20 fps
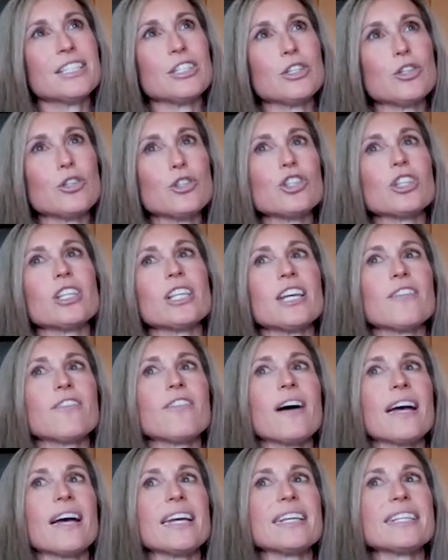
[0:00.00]
Usually
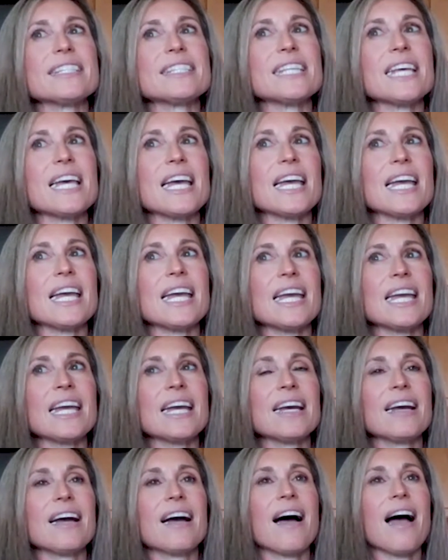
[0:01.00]
if I
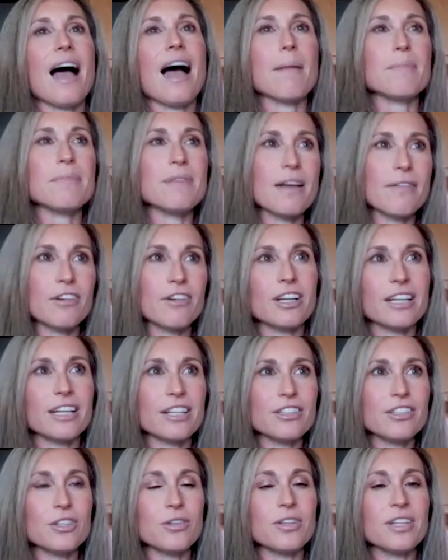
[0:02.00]
say I'm never going
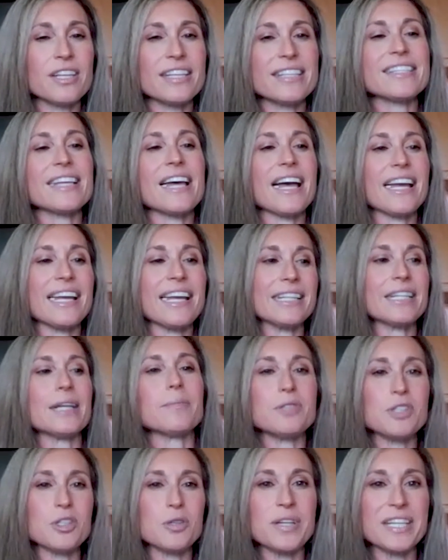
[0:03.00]
to do this, I end
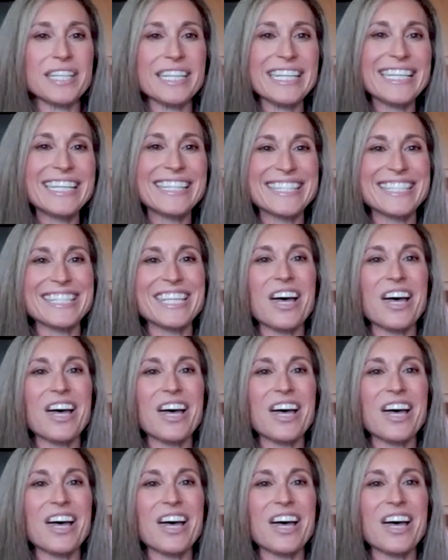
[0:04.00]
up doing it.